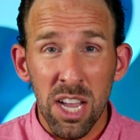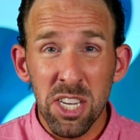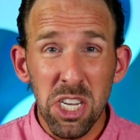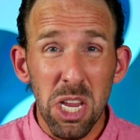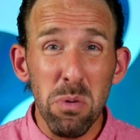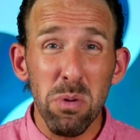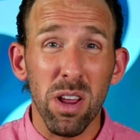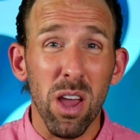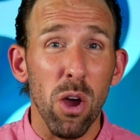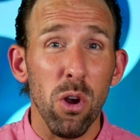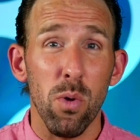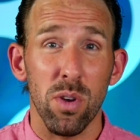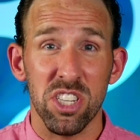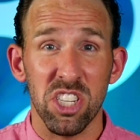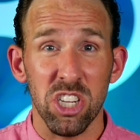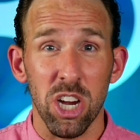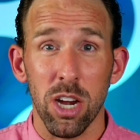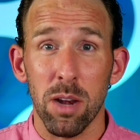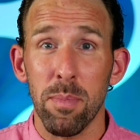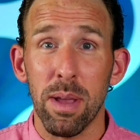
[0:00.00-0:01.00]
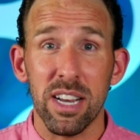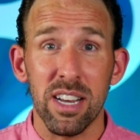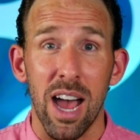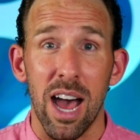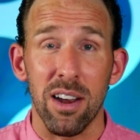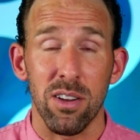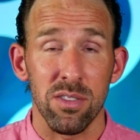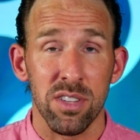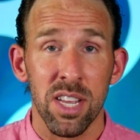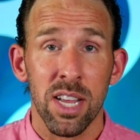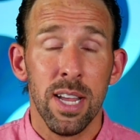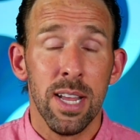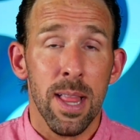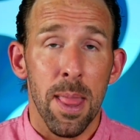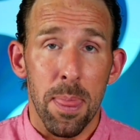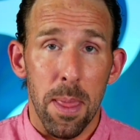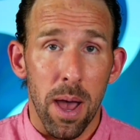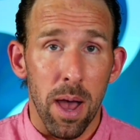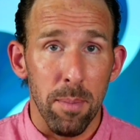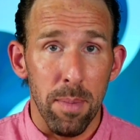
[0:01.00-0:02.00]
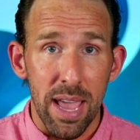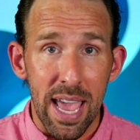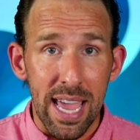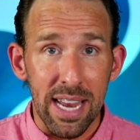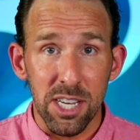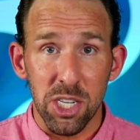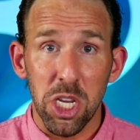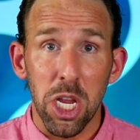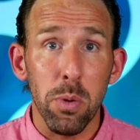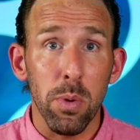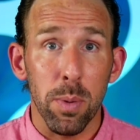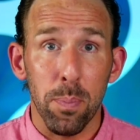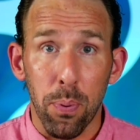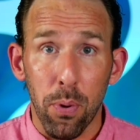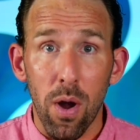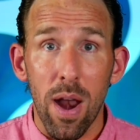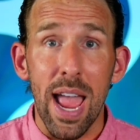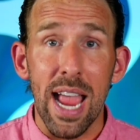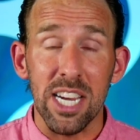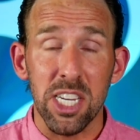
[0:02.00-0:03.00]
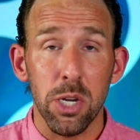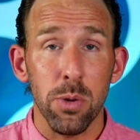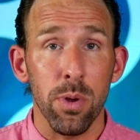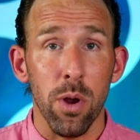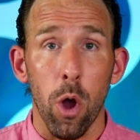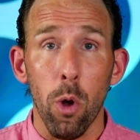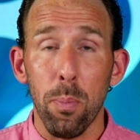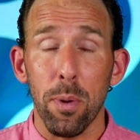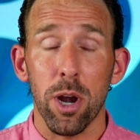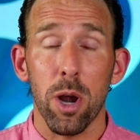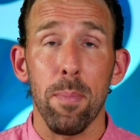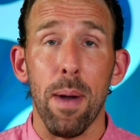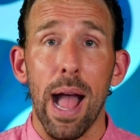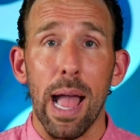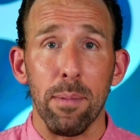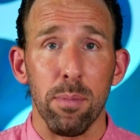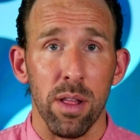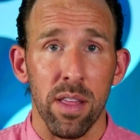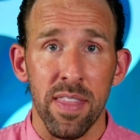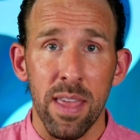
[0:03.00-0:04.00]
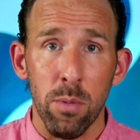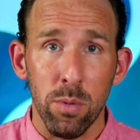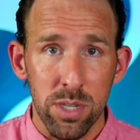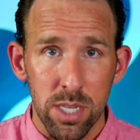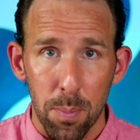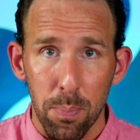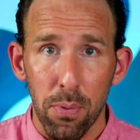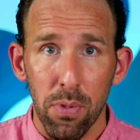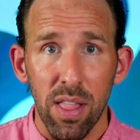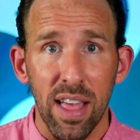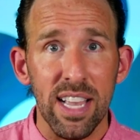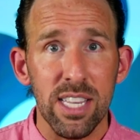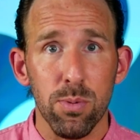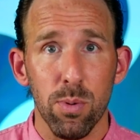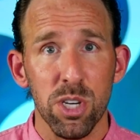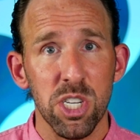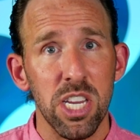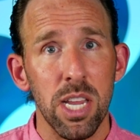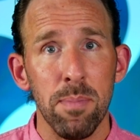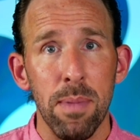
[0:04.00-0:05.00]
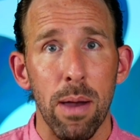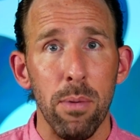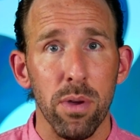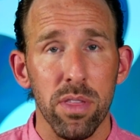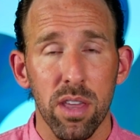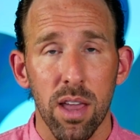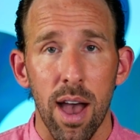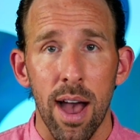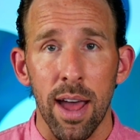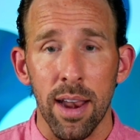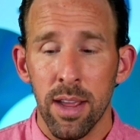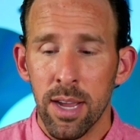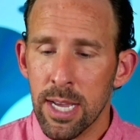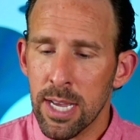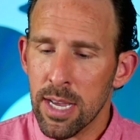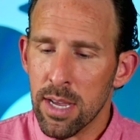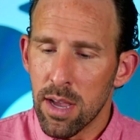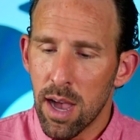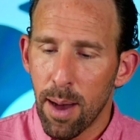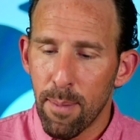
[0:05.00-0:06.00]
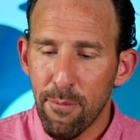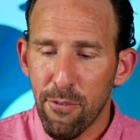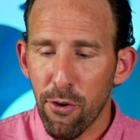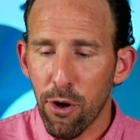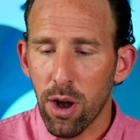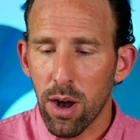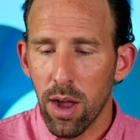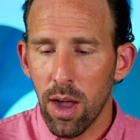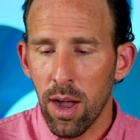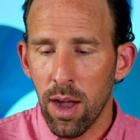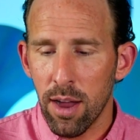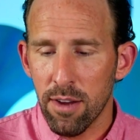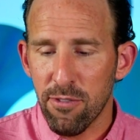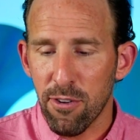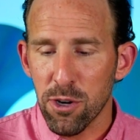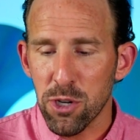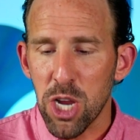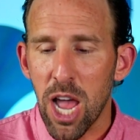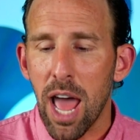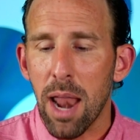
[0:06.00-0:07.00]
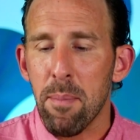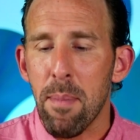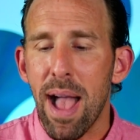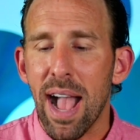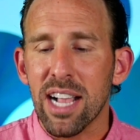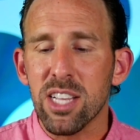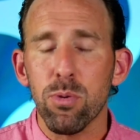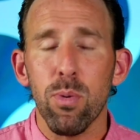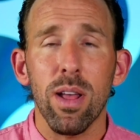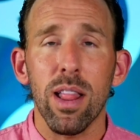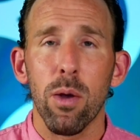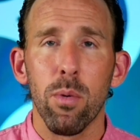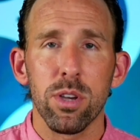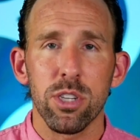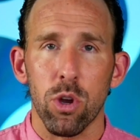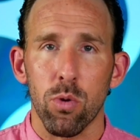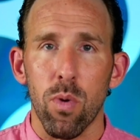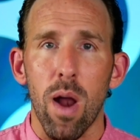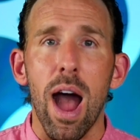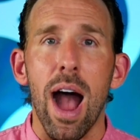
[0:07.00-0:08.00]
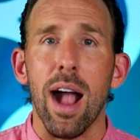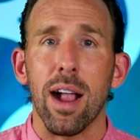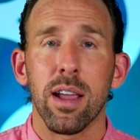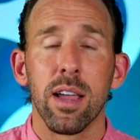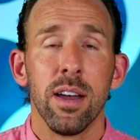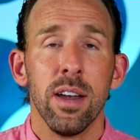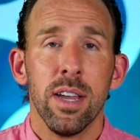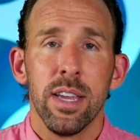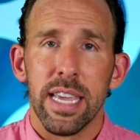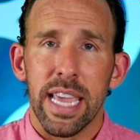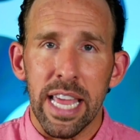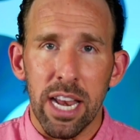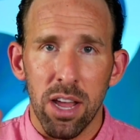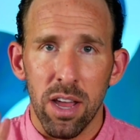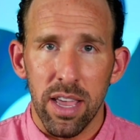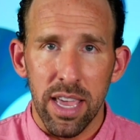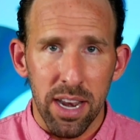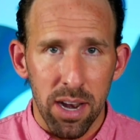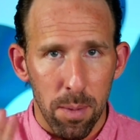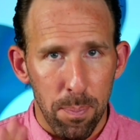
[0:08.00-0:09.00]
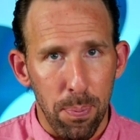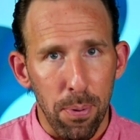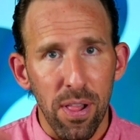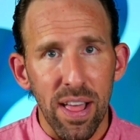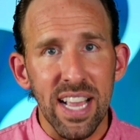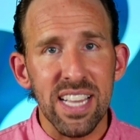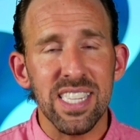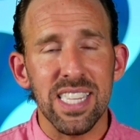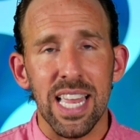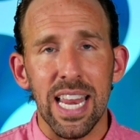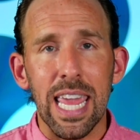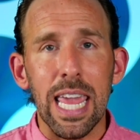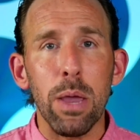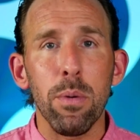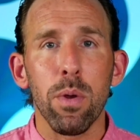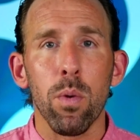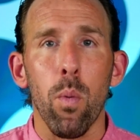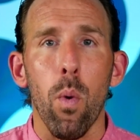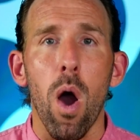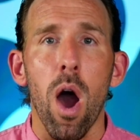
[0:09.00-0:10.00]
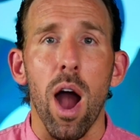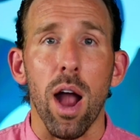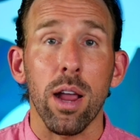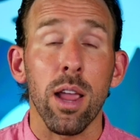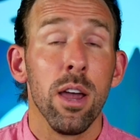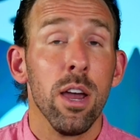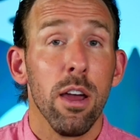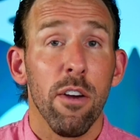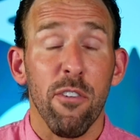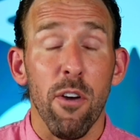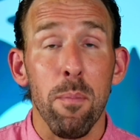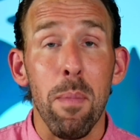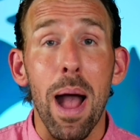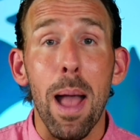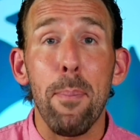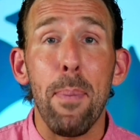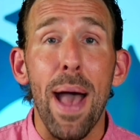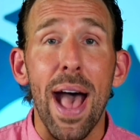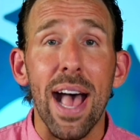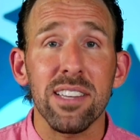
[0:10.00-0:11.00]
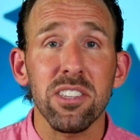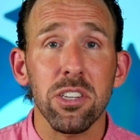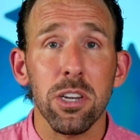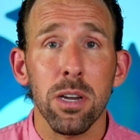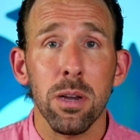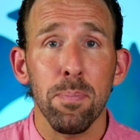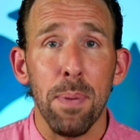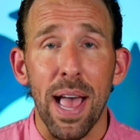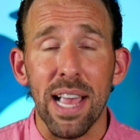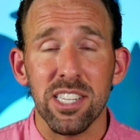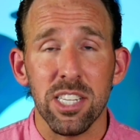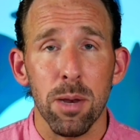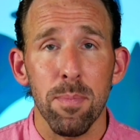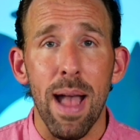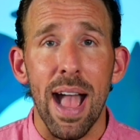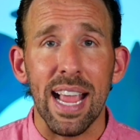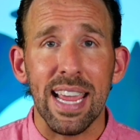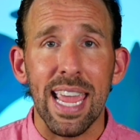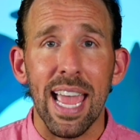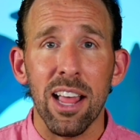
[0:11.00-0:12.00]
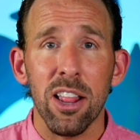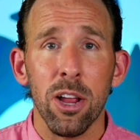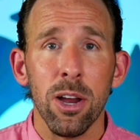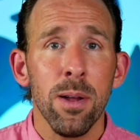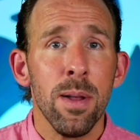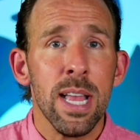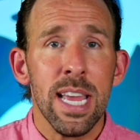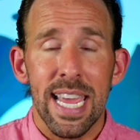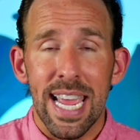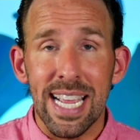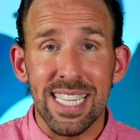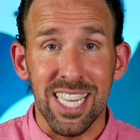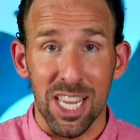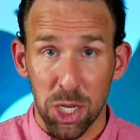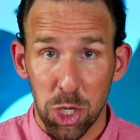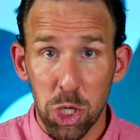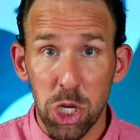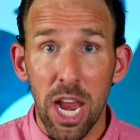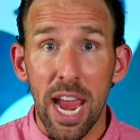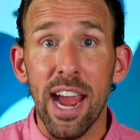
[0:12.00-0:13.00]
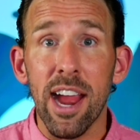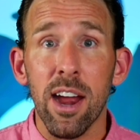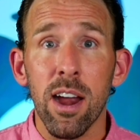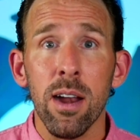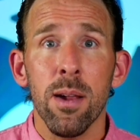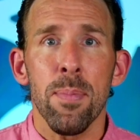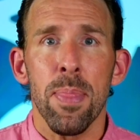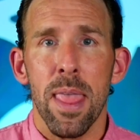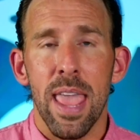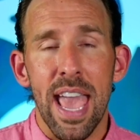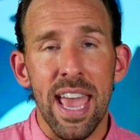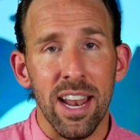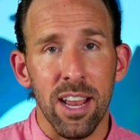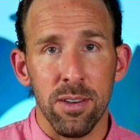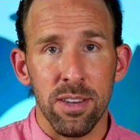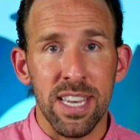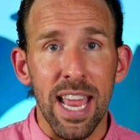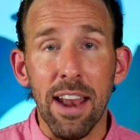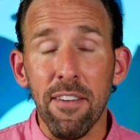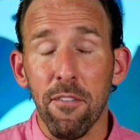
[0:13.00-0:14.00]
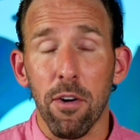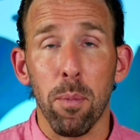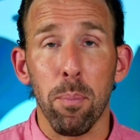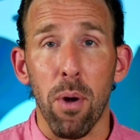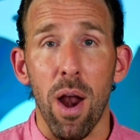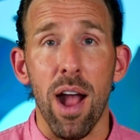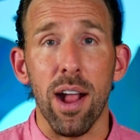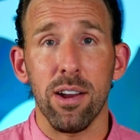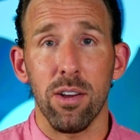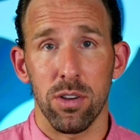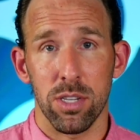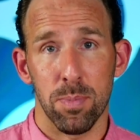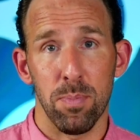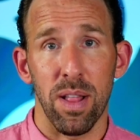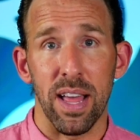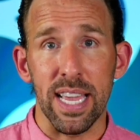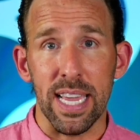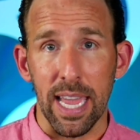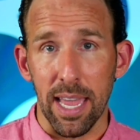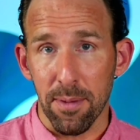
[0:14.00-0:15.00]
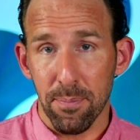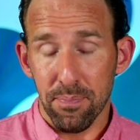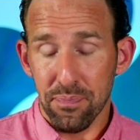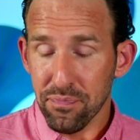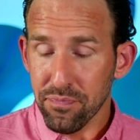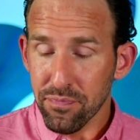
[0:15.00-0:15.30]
she would go to a certain McDonald's um, and she would pray. She would open her Bible, and it was the place where she met with God. Um, for uh, for John Maxwell, it was a rock in a in a place that he would walk. For my pastor, Pastor Matt Keller, it's a chair and a Denver Broncos blanket